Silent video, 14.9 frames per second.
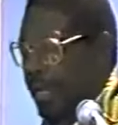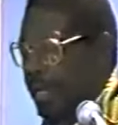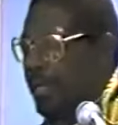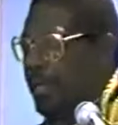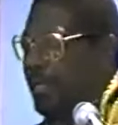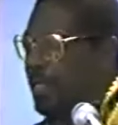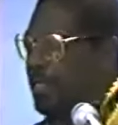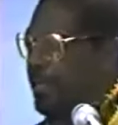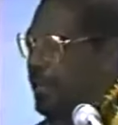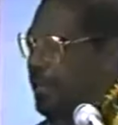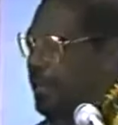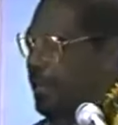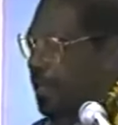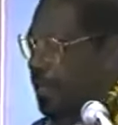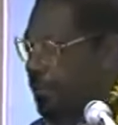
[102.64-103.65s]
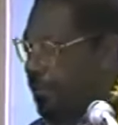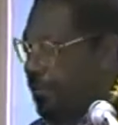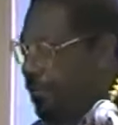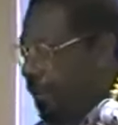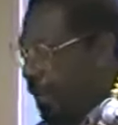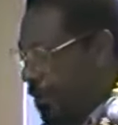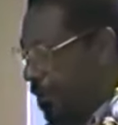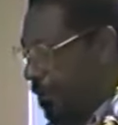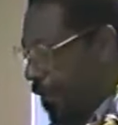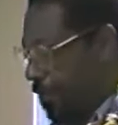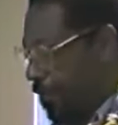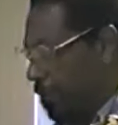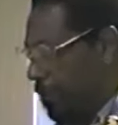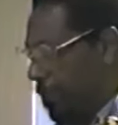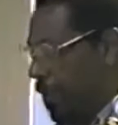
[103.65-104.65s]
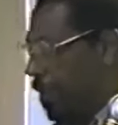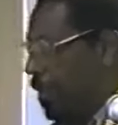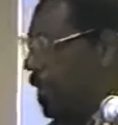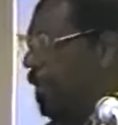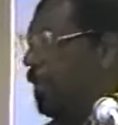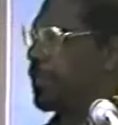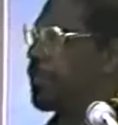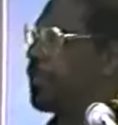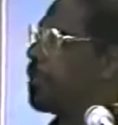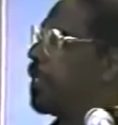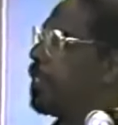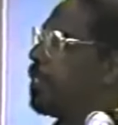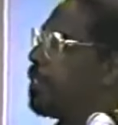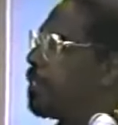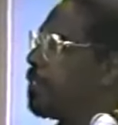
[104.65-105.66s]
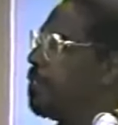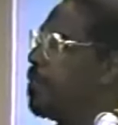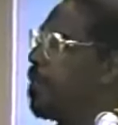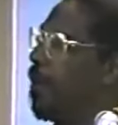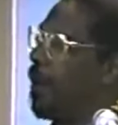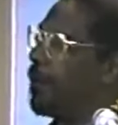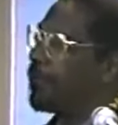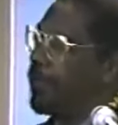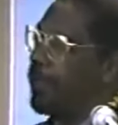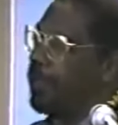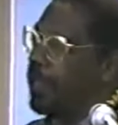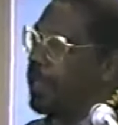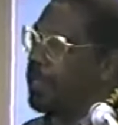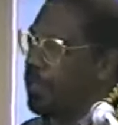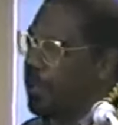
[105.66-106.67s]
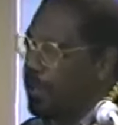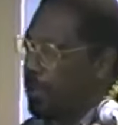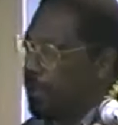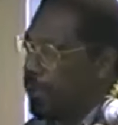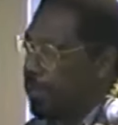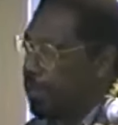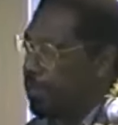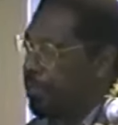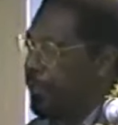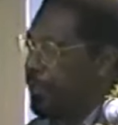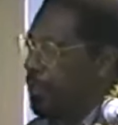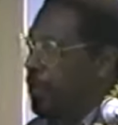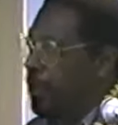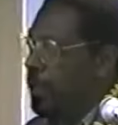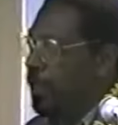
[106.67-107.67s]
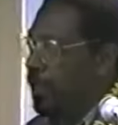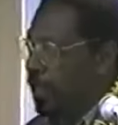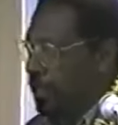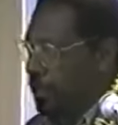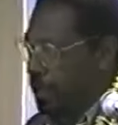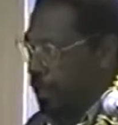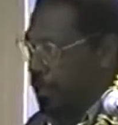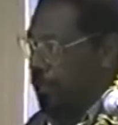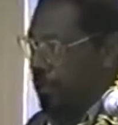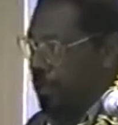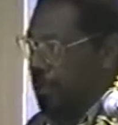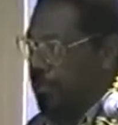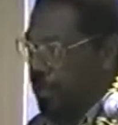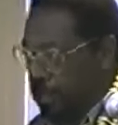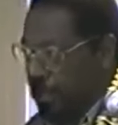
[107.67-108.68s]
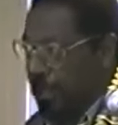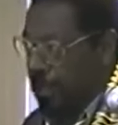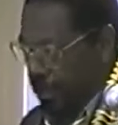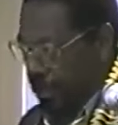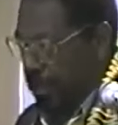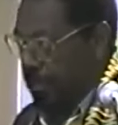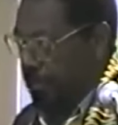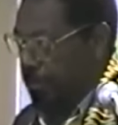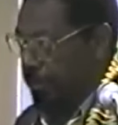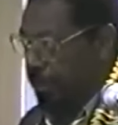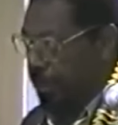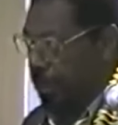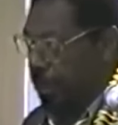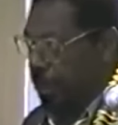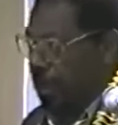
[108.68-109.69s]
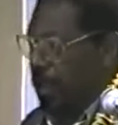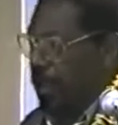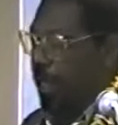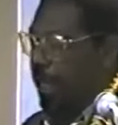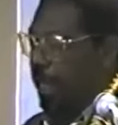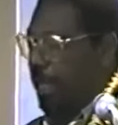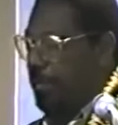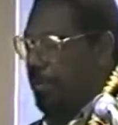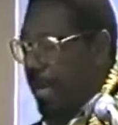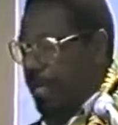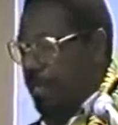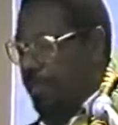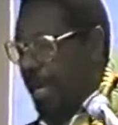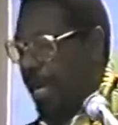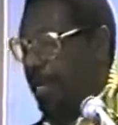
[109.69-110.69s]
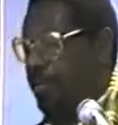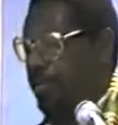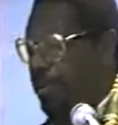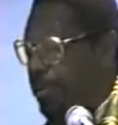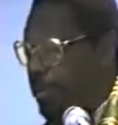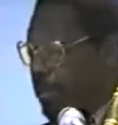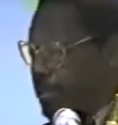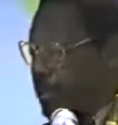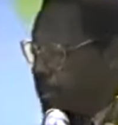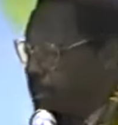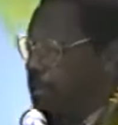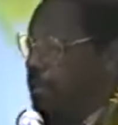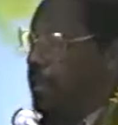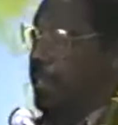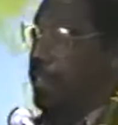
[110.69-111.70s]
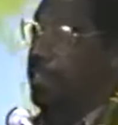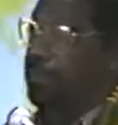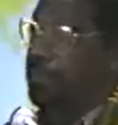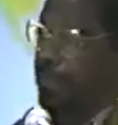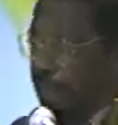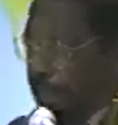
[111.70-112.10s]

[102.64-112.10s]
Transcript: recognition of a very, very important issue that is too often ignored in this community, and by the black community to its